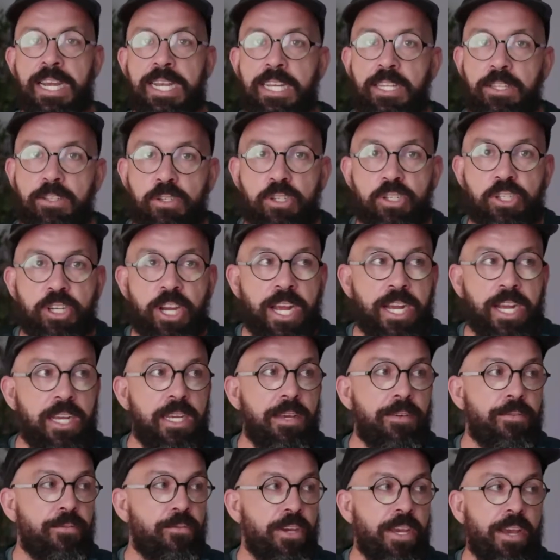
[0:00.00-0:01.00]
I need to
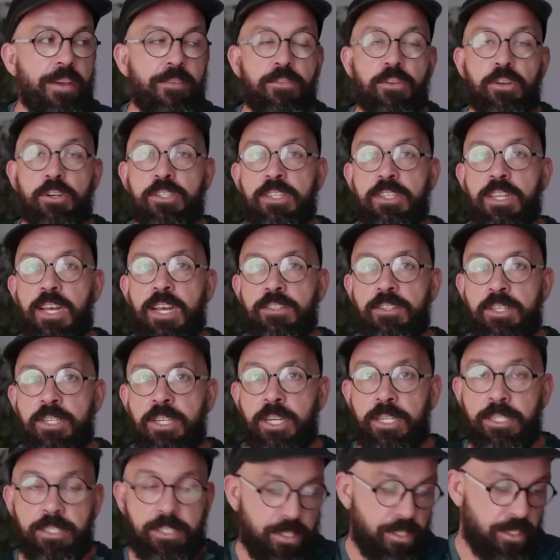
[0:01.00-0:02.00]
check if we have your size
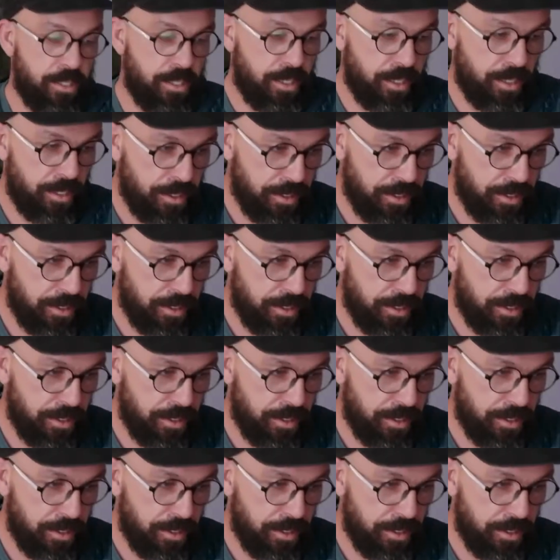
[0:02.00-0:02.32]
or not.